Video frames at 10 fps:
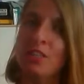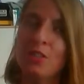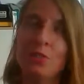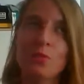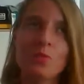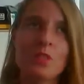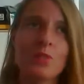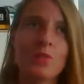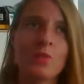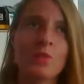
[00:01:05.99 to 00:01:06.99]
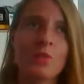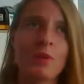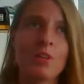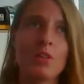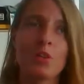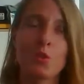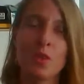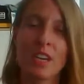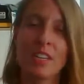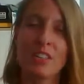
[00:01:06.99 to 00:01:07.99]
You know, we, we're meant to
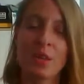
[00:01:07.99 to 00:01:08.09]
create